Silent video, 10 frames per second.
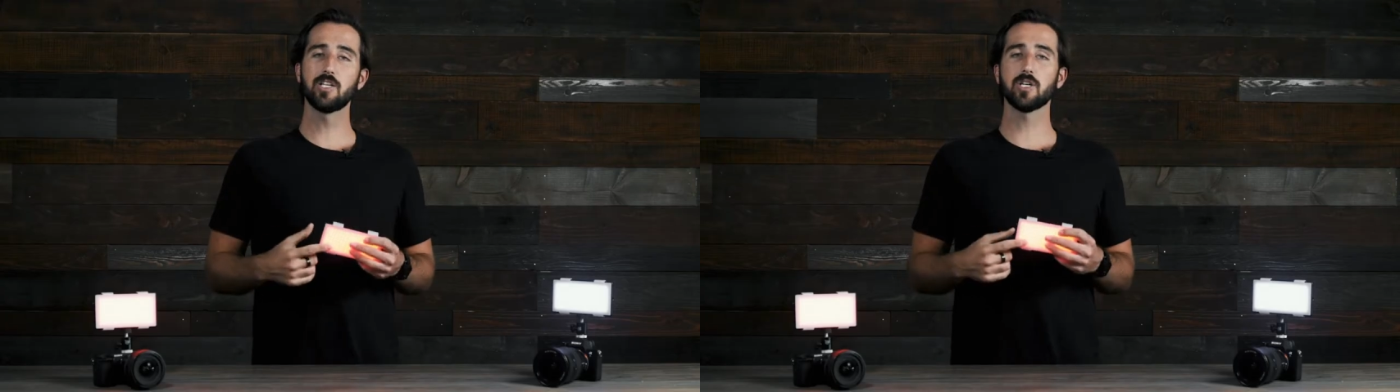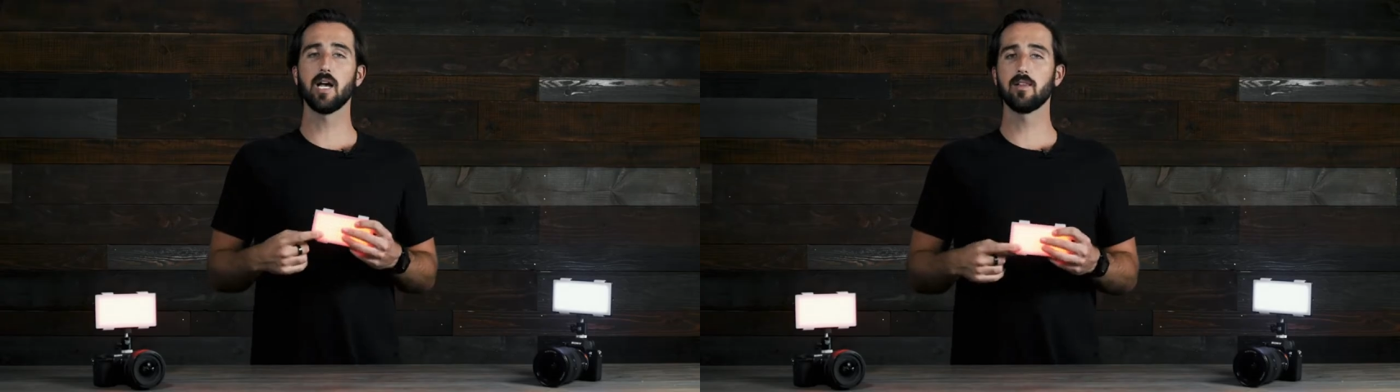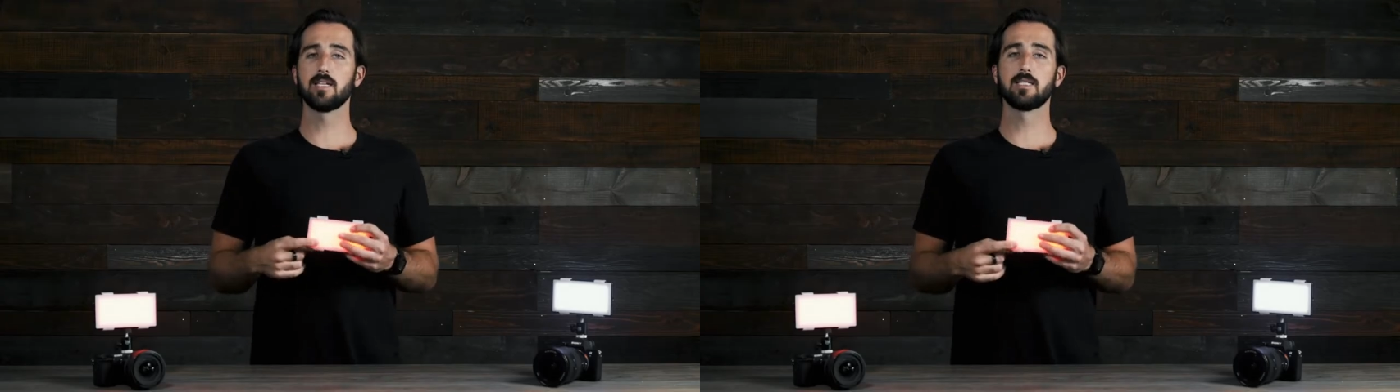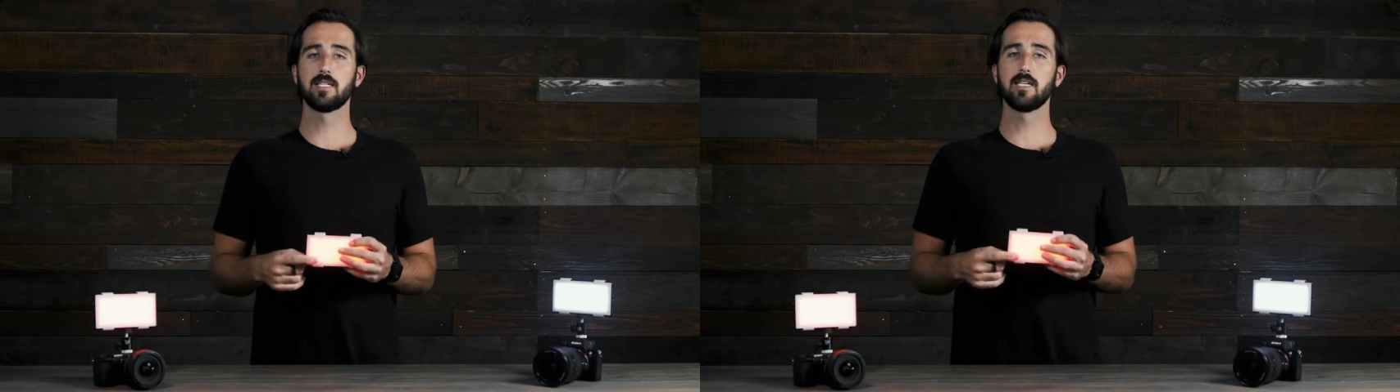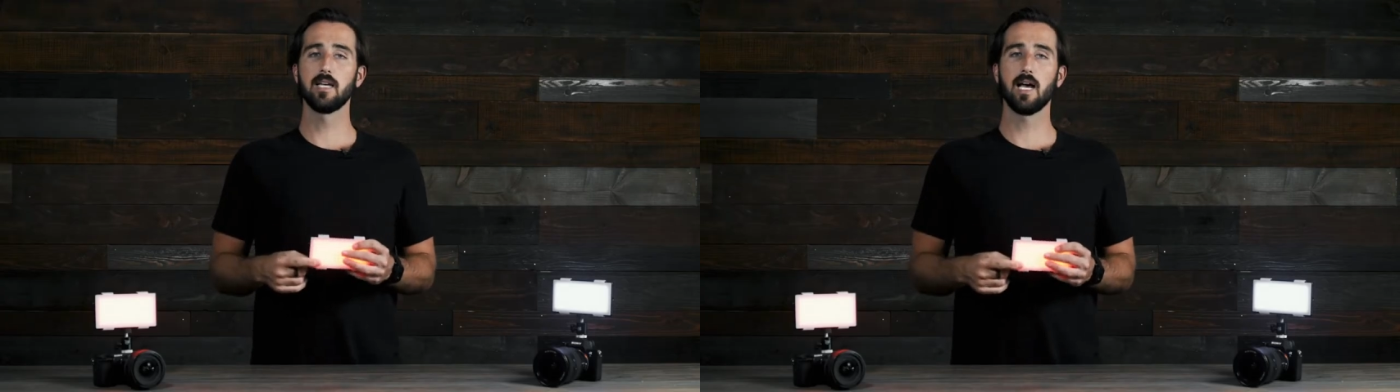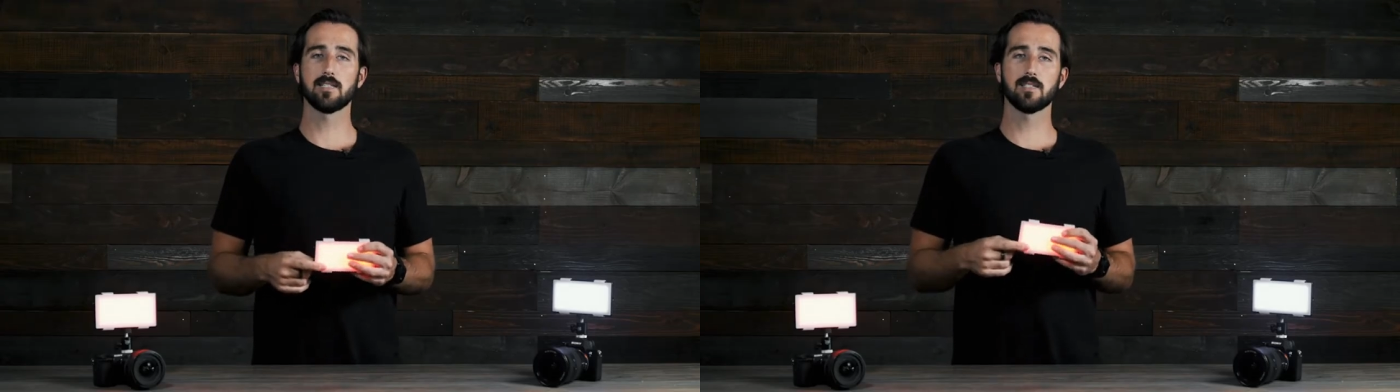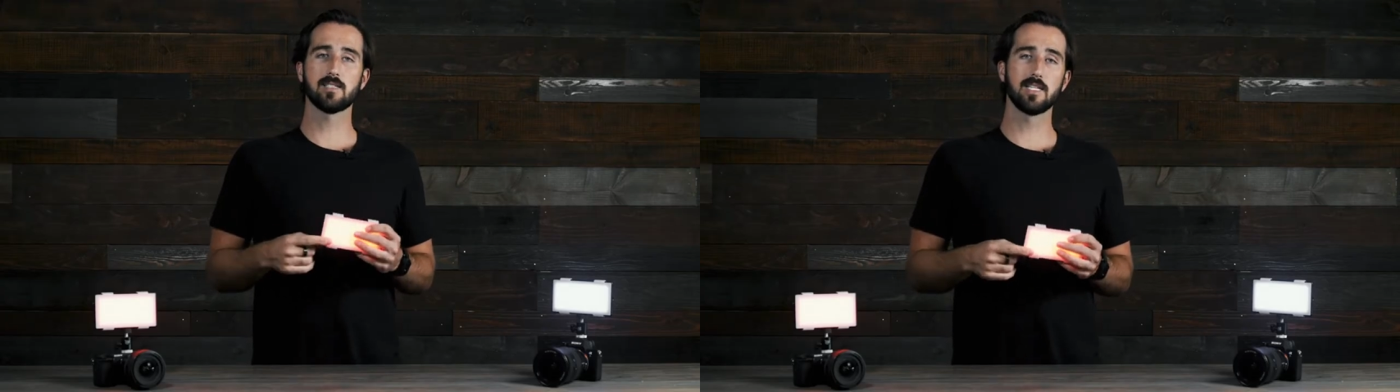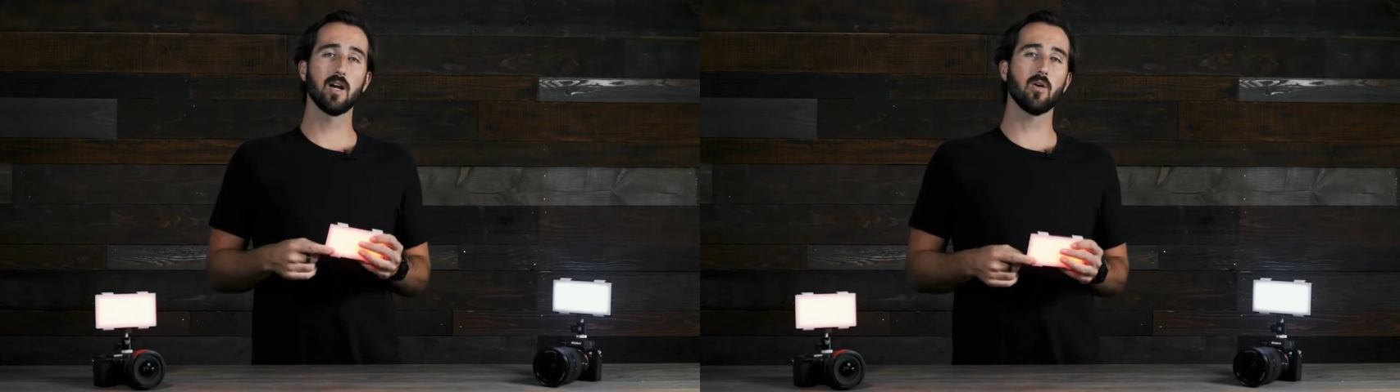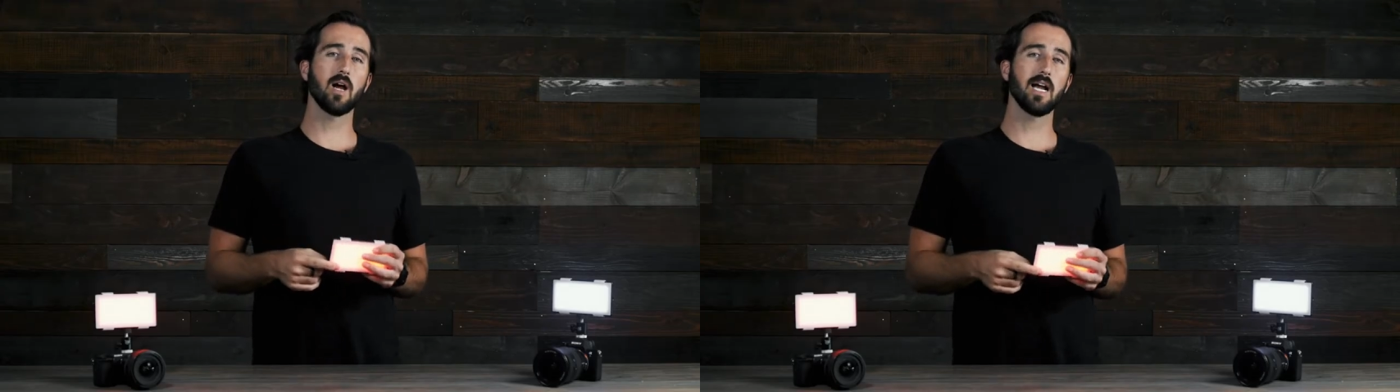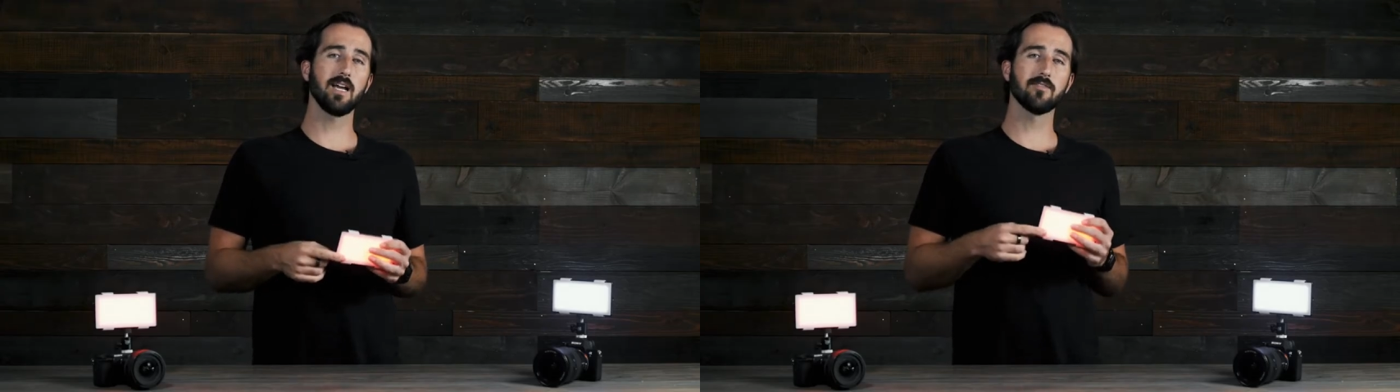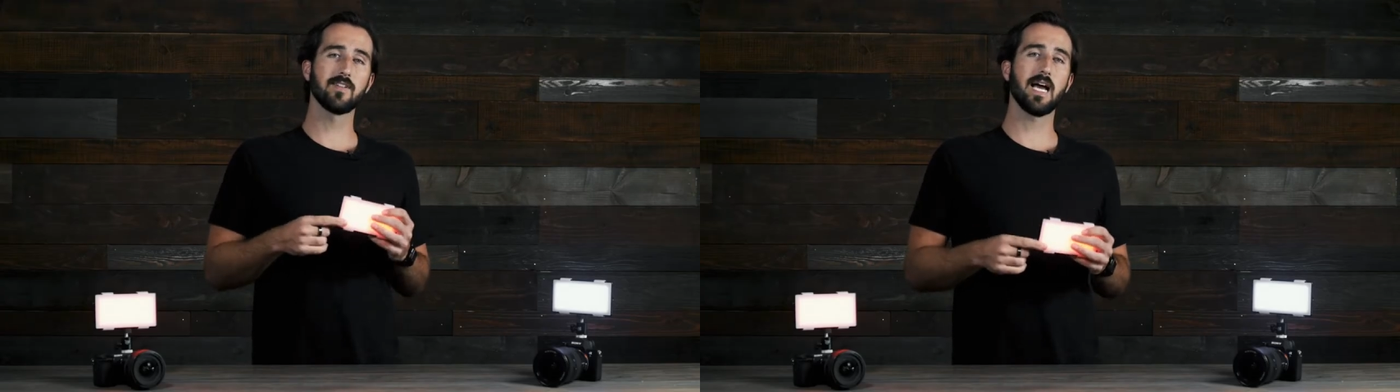each LED has a CRI of